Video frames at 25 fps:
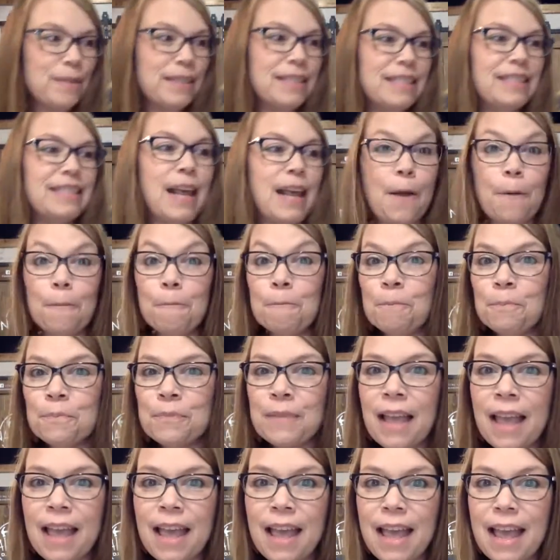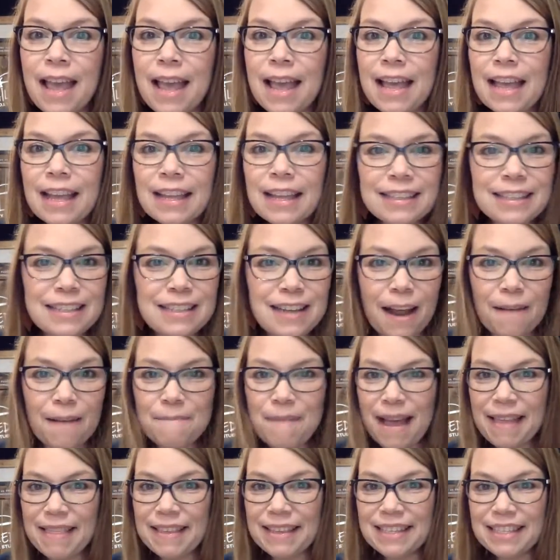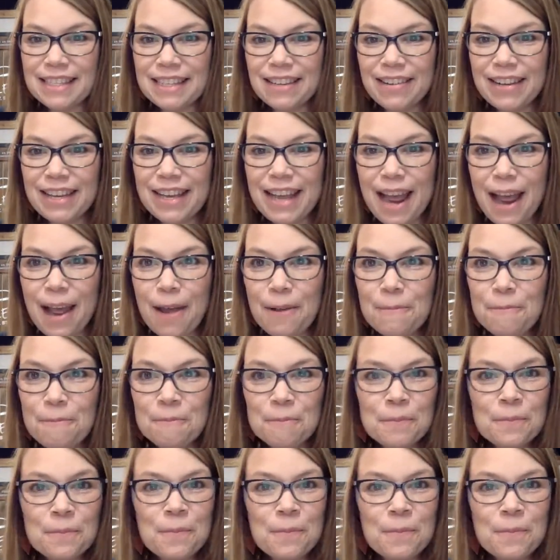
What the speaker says: So stop by the studio,